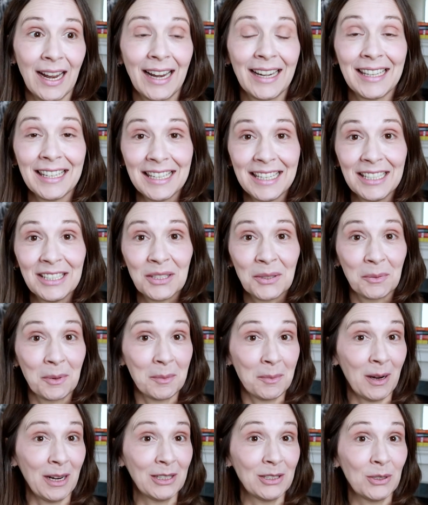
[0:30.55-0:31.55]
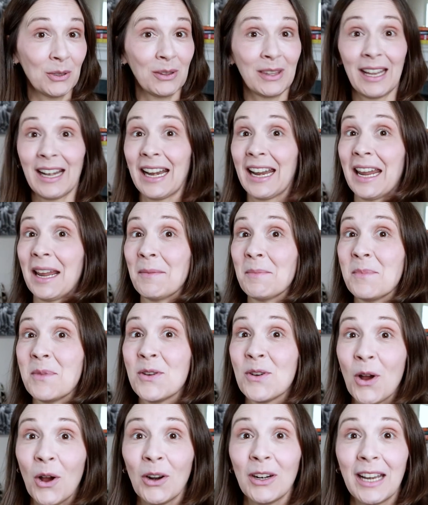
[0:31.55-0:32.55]
I need to remind you that I am
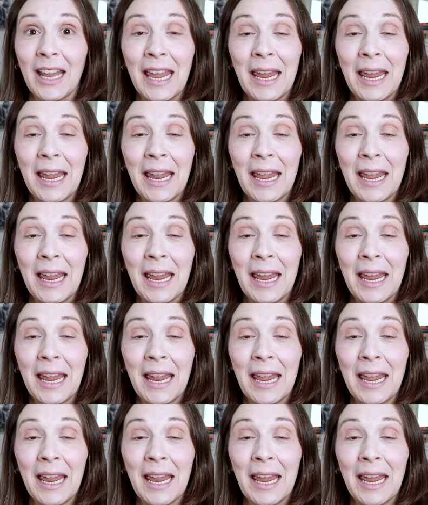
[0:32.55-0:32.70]
not